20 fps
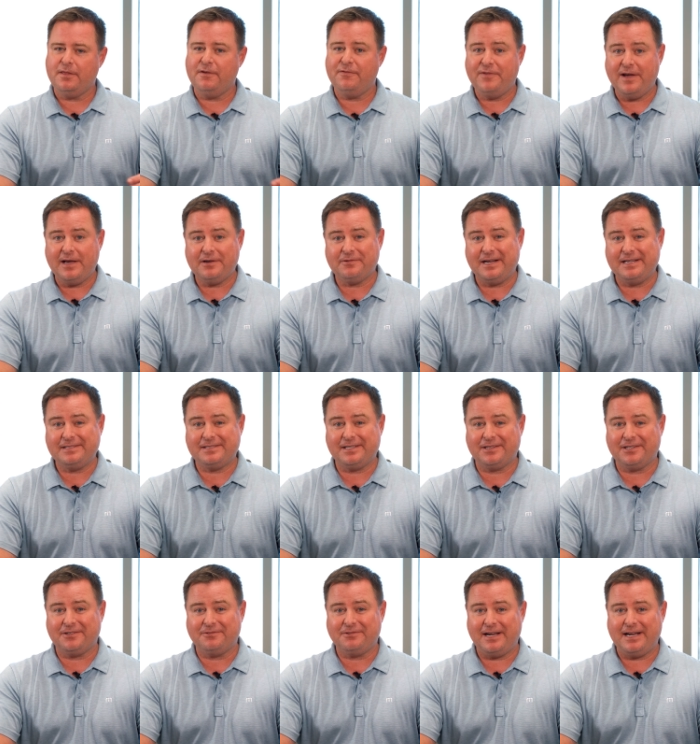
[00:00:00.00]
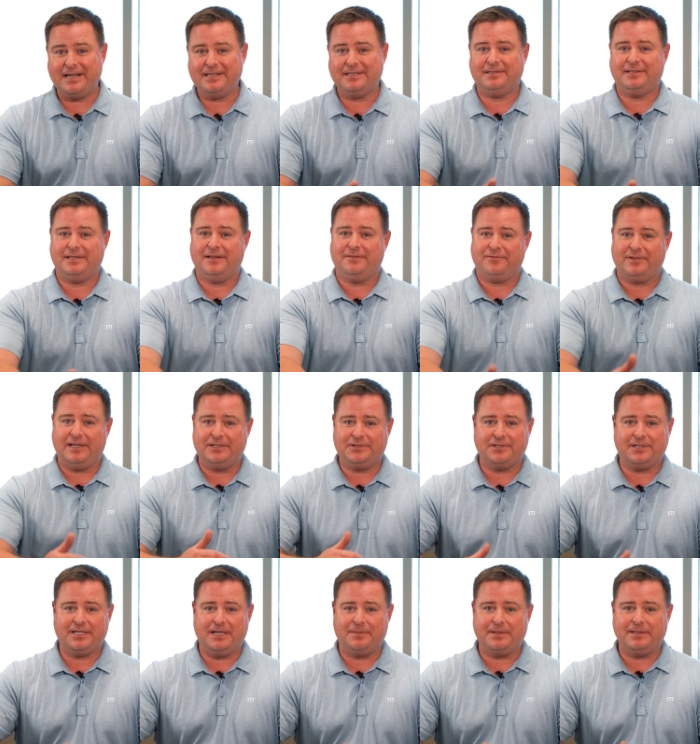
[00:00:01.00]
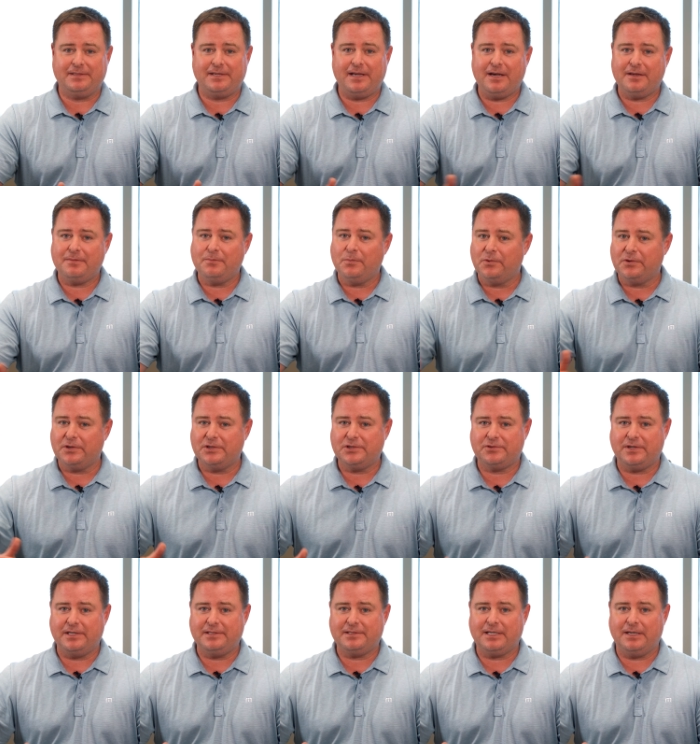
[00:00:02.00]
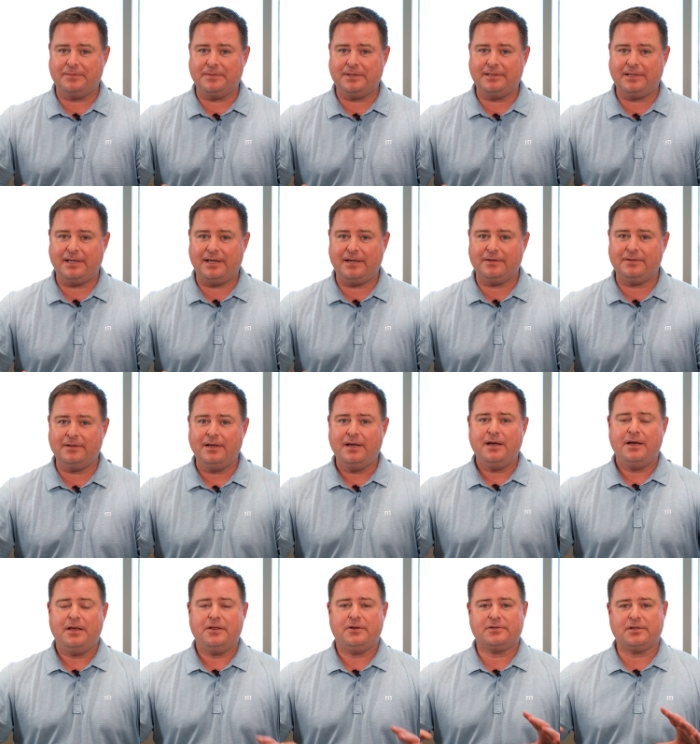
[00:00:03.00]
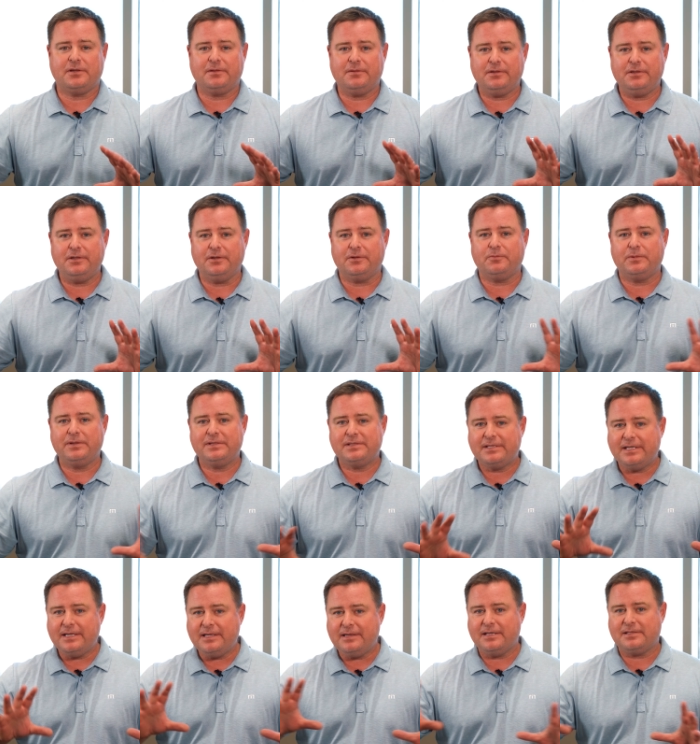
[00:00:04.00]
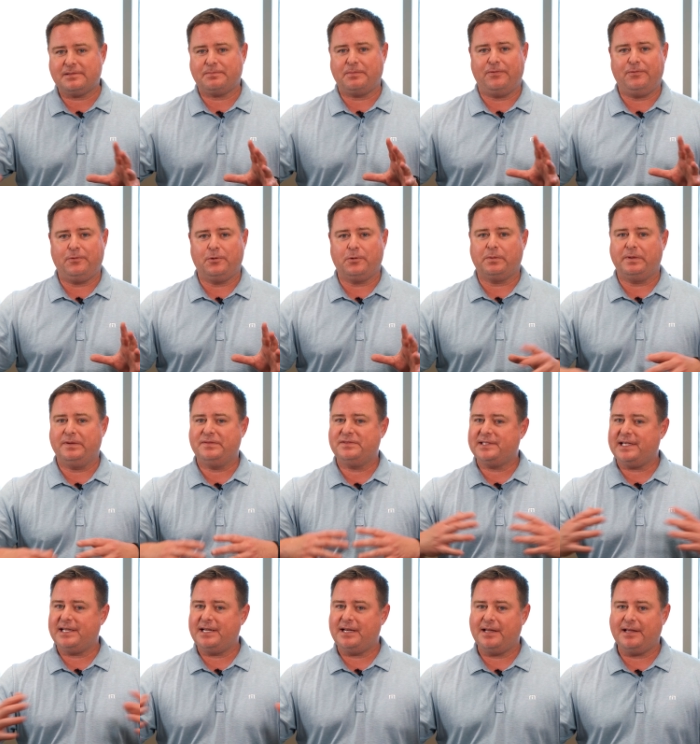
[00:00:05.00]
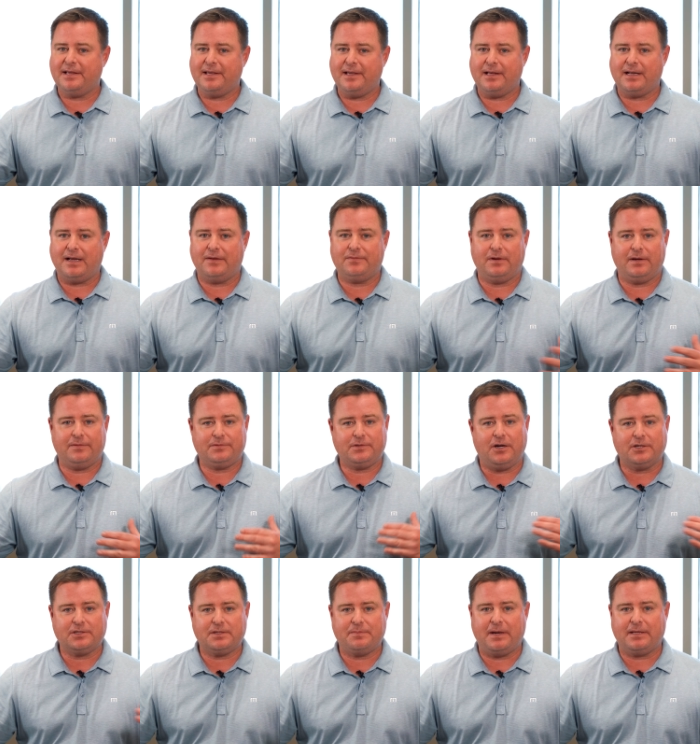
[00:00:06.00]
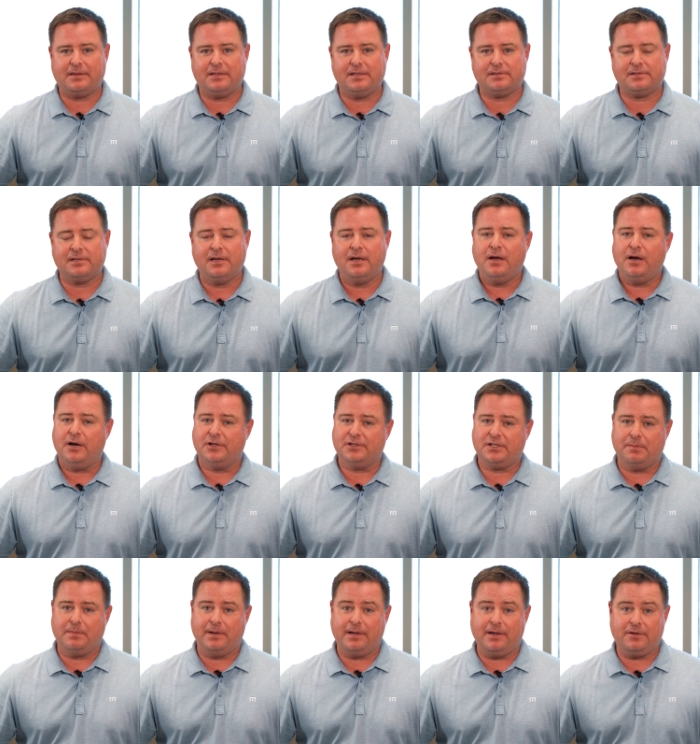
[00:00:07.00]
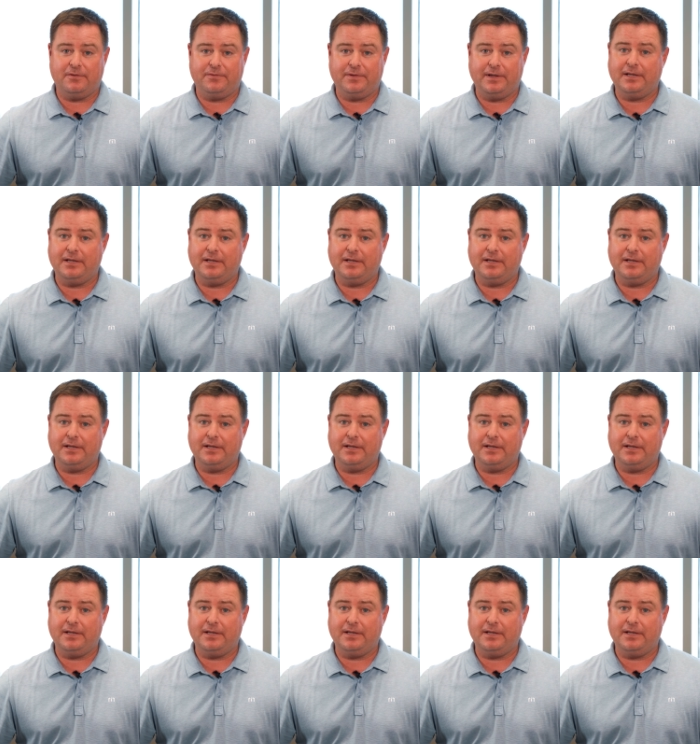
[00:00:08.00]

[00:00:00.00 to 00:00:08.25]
the Fed raising their rate, inflation coming down, mortgage rates coming down. There's a, you know, we see this before. We've seen it again. I've, I've talked about this on some of my other